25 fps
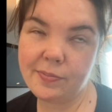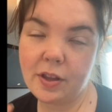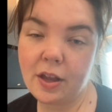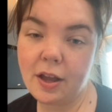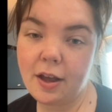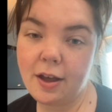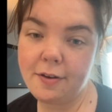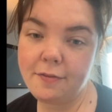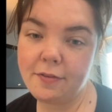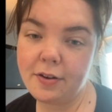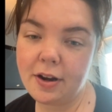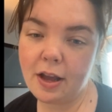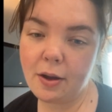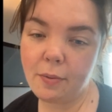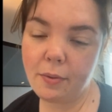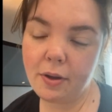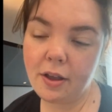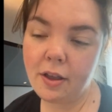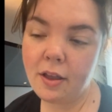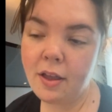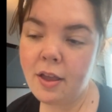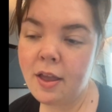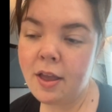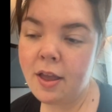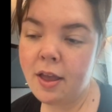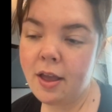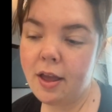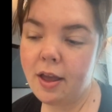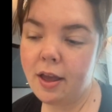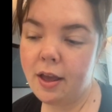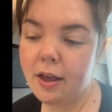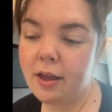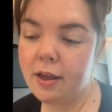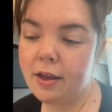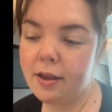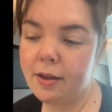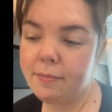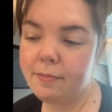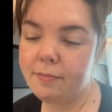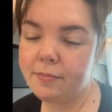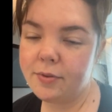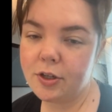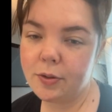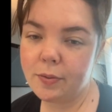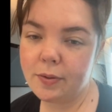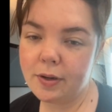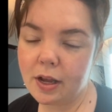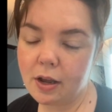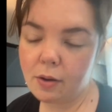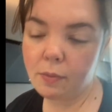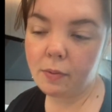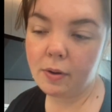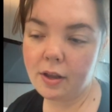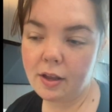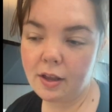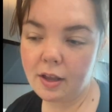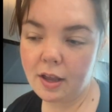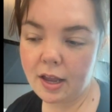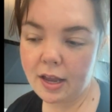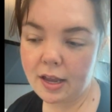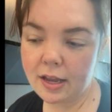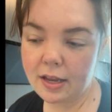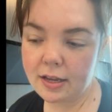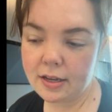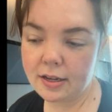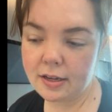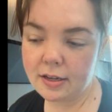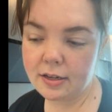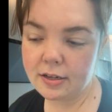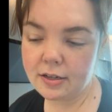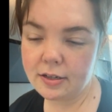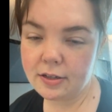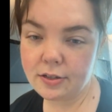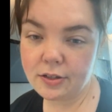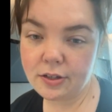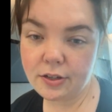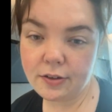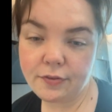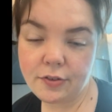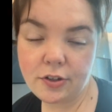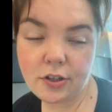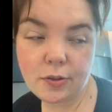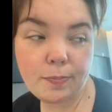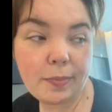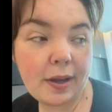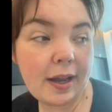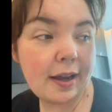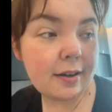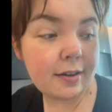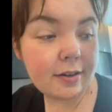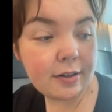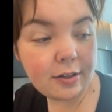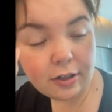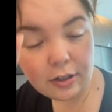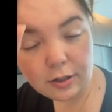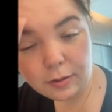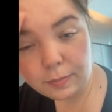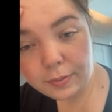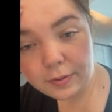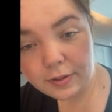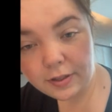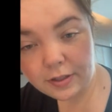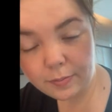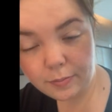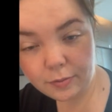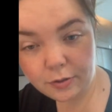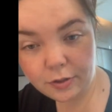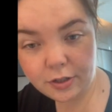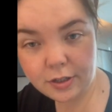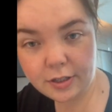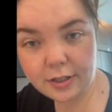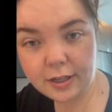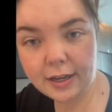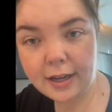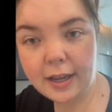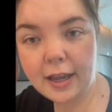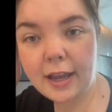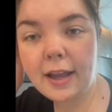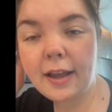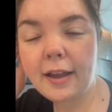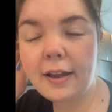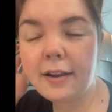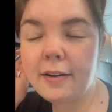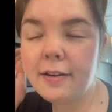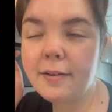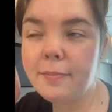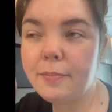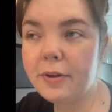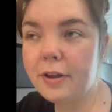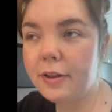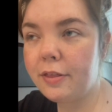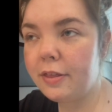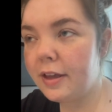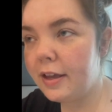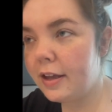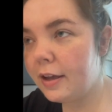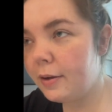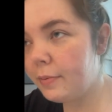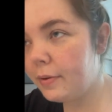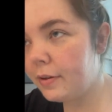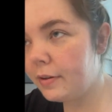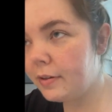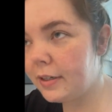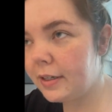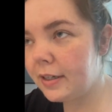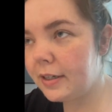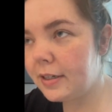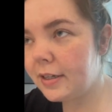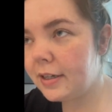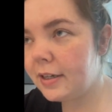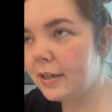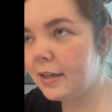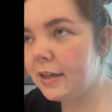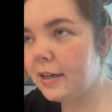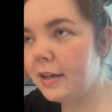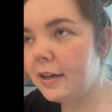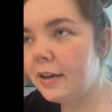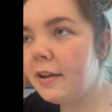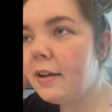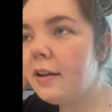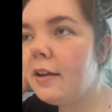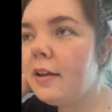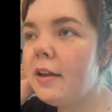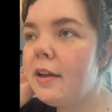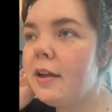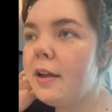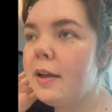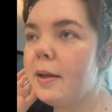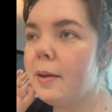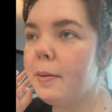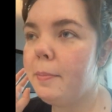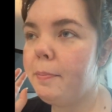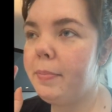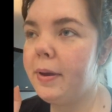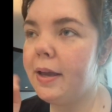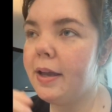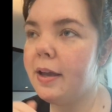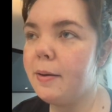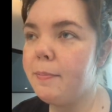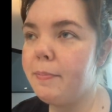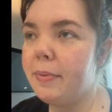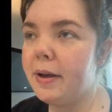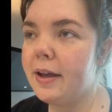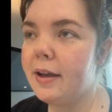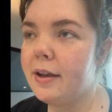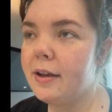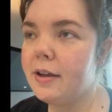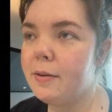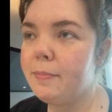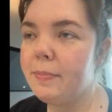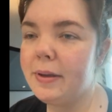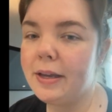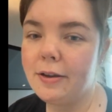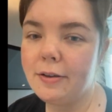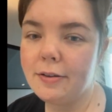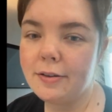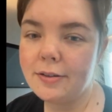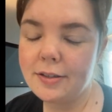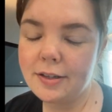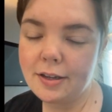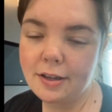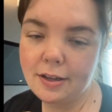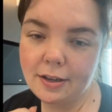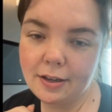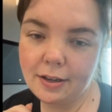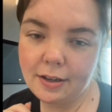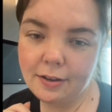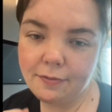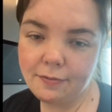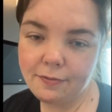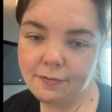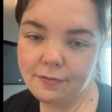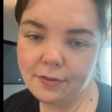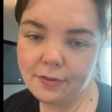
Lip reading: half an hour. To an hour, and so I've just packed up as much as I can, but I think I will need a bigger bag because I